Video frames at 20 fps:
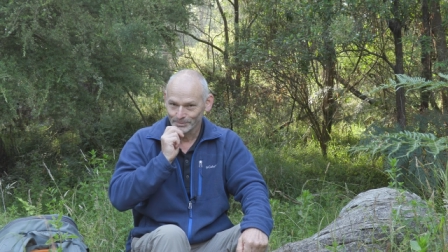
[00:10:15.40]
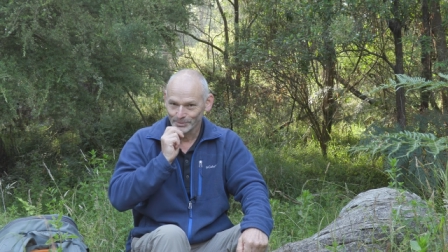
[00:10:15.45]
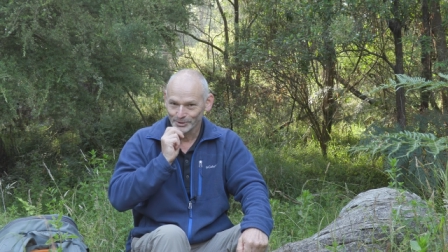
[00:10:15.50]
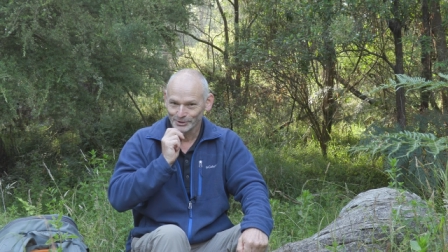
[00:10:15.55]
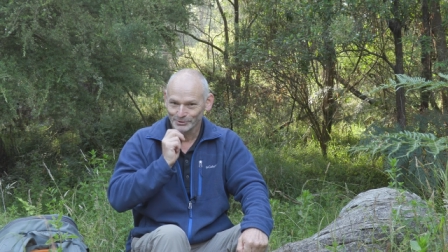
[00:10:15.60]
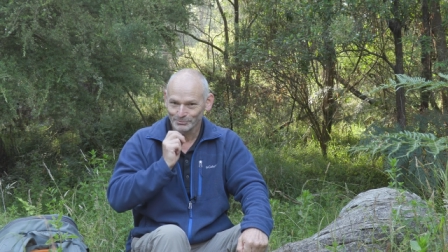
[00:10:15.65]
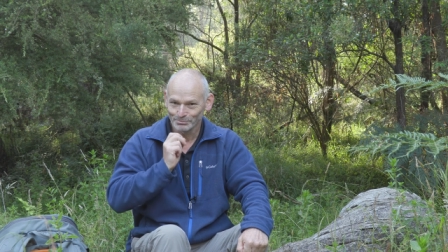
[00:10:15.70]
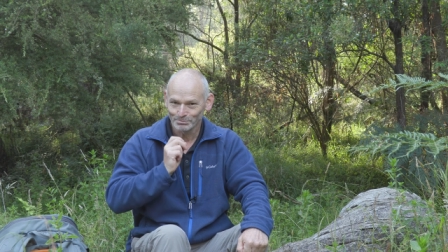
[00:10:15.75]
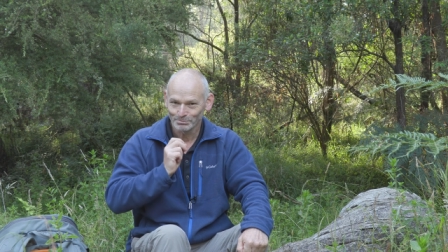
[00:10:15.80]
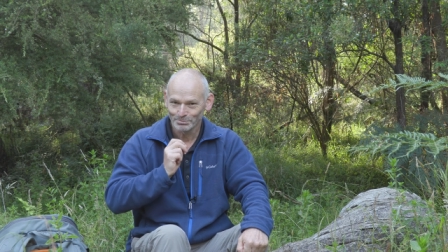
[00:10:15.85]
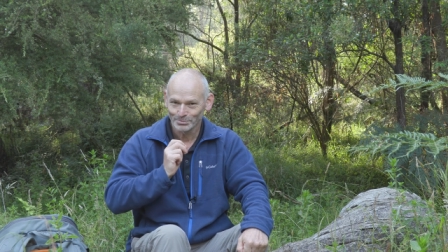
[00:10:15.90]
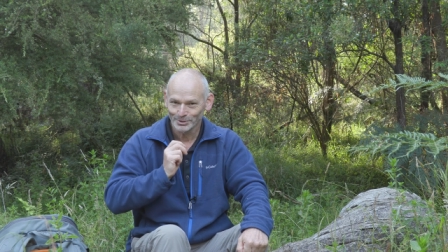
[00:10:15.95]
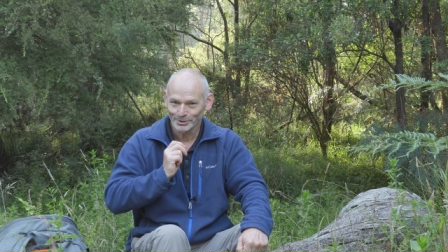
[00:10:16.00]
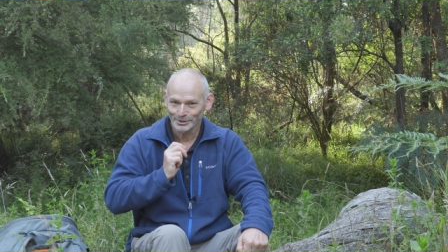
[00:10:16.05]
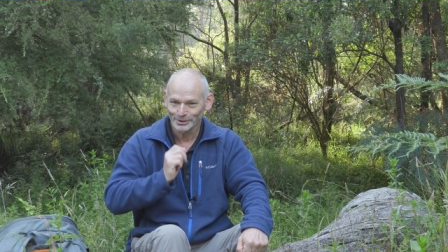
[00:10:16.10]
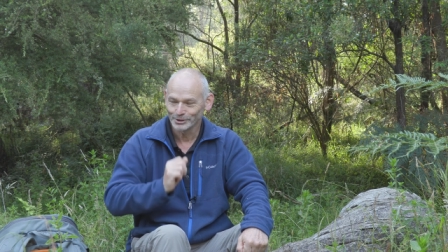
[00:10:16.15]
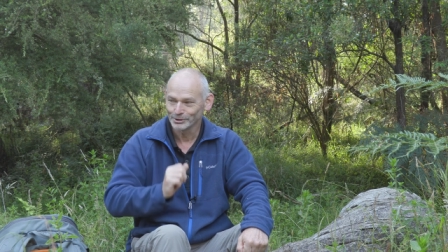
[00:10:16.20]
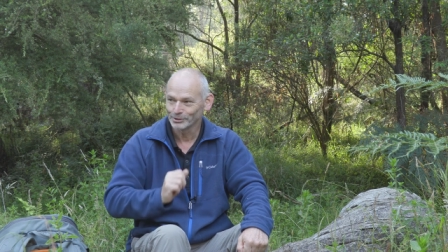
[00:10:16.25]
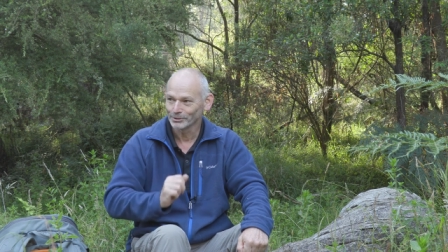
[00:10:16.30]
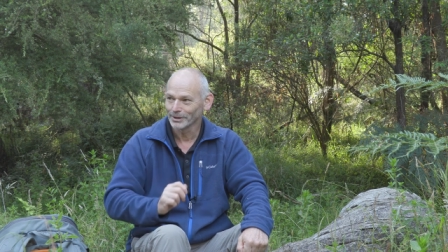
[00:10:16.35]
Being
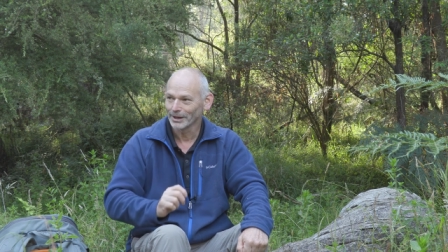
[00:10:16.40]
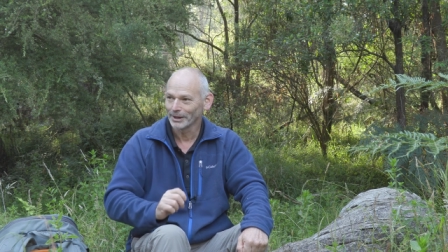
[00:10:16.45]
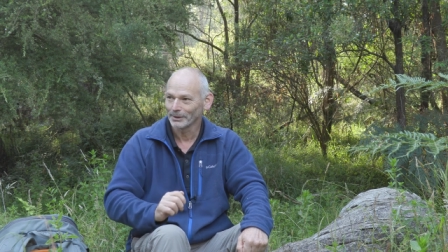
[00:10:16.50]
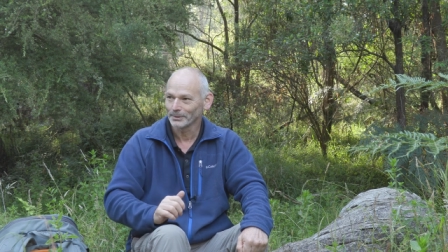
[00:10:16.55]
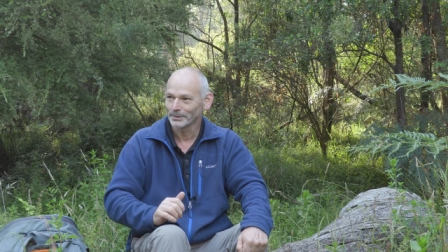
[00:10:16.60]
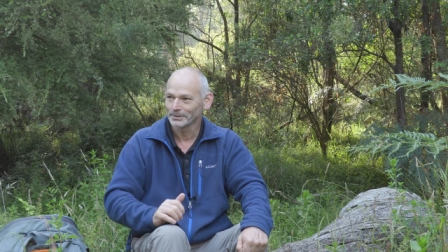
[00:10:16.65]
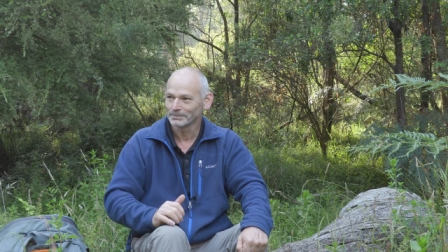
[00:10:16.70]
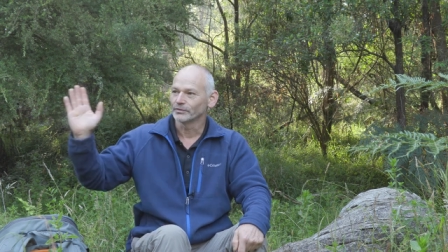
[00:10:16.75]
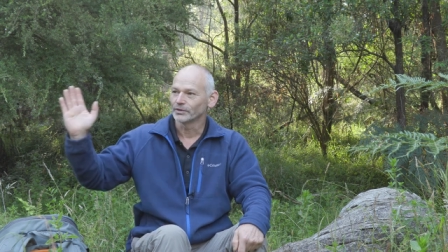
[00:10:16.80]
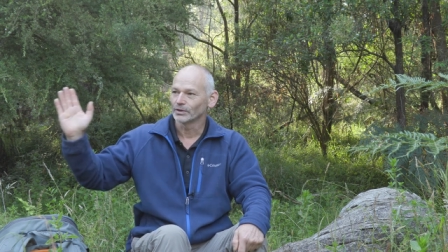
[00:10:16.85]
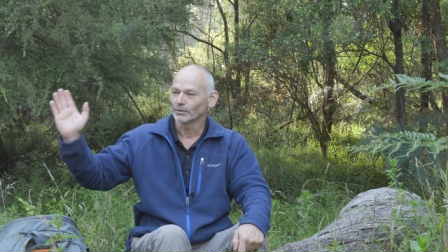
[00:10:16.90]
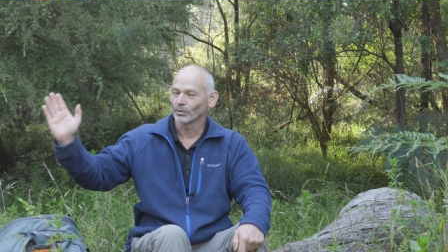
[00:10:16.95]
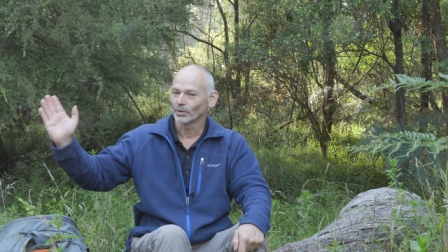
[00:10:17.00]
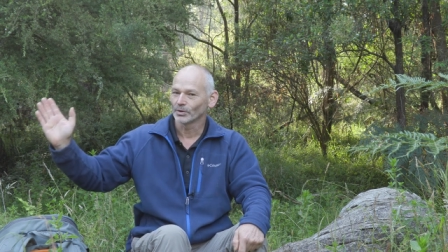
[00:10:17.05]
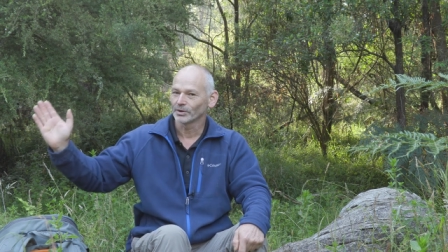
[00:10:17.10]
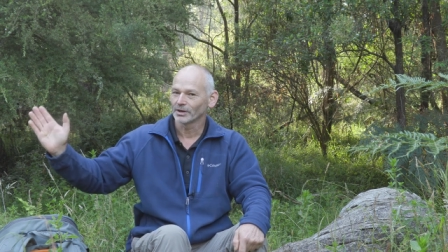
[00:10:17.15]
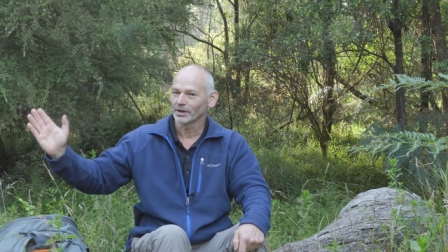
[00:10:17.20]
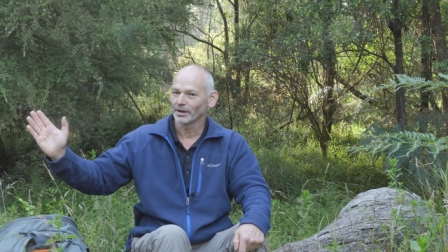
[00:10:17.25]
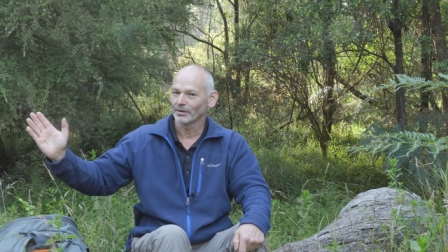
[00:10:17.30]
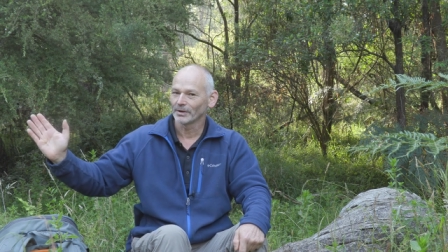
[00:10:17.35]
political, aren't I? If you
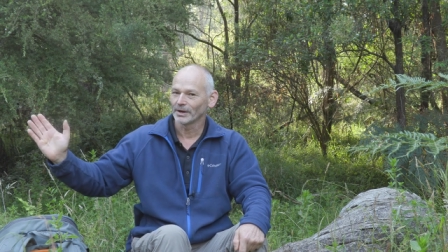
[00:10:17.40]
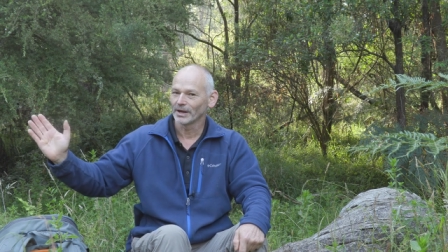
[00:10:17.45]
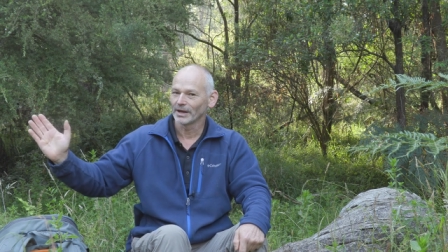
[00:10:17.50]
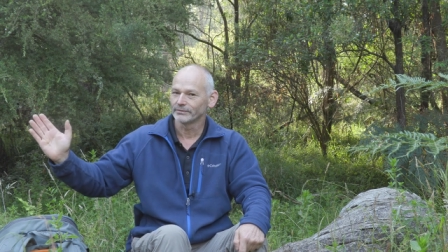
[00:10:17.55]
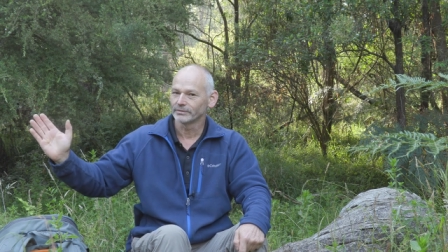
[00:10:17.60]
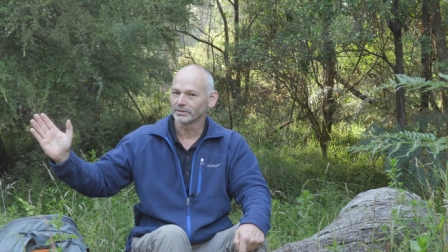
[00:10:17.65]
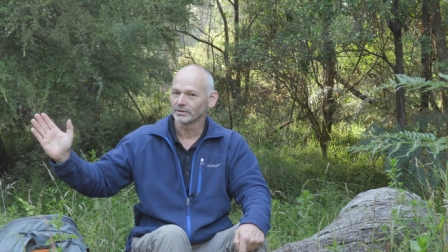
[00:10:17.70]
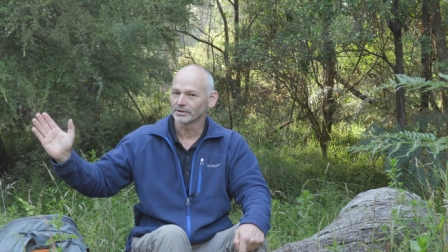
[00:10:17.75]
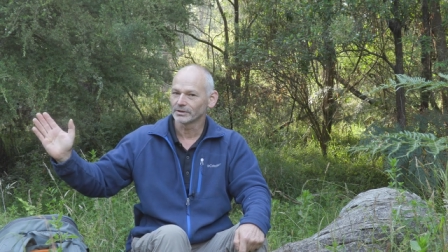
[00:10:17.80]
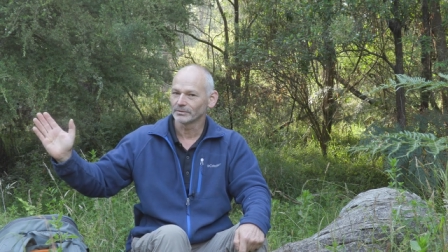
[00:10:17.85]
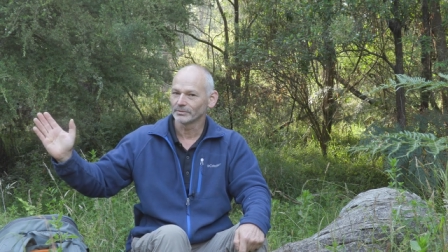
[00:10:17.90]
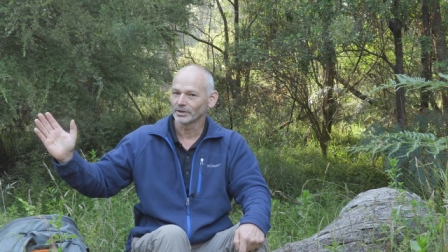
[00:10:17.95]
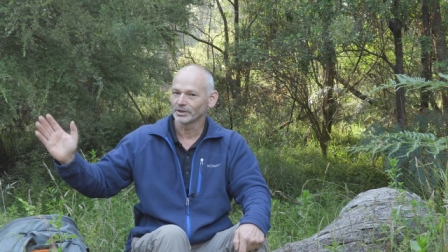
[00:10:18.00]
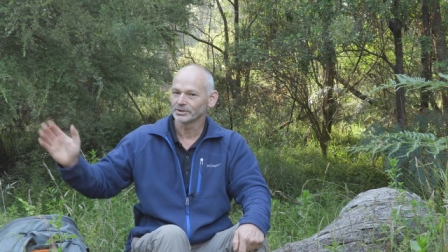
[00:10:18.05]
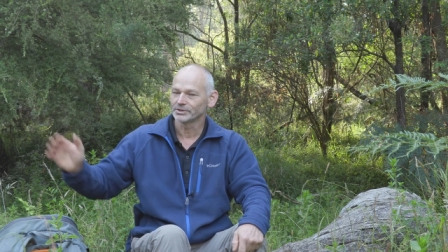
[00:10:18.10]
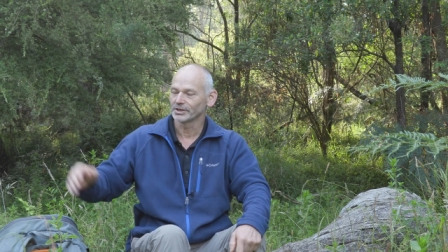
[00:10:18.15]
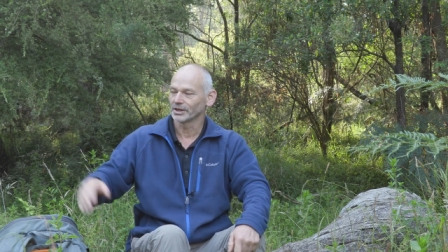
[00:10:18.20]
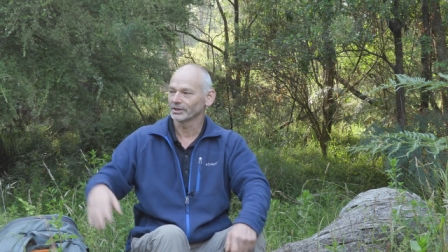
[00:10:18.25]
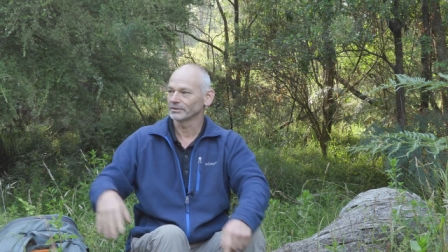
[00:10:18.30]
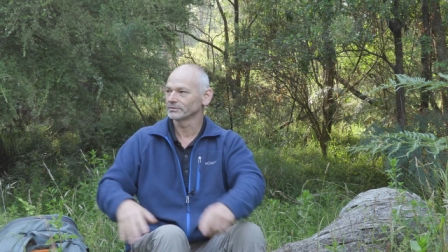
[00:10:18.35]
want to go and have a look at
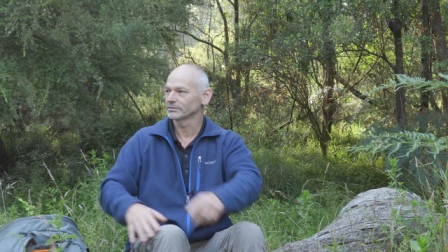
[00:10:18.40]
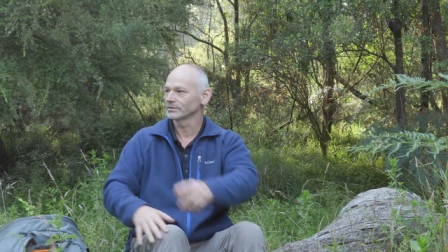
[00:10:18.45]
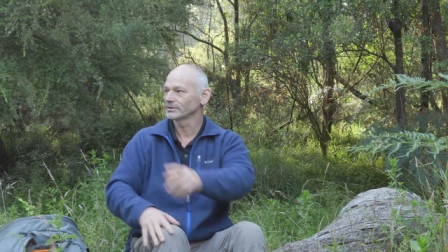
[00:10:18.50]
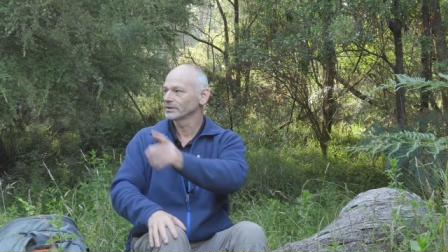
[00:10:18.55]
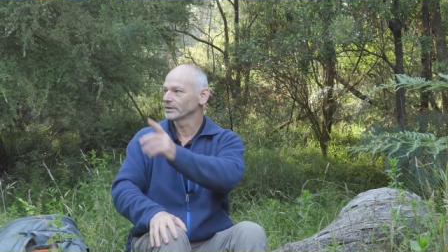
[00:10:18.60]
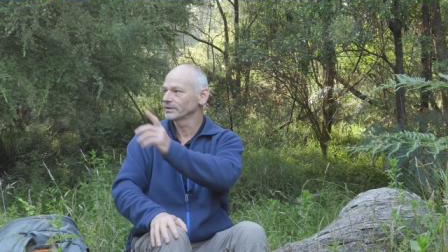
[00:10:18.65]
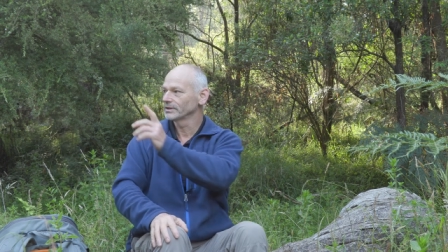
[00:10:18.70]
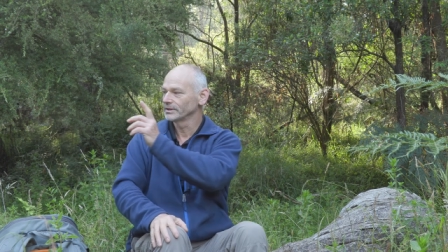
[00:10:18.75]
my channel,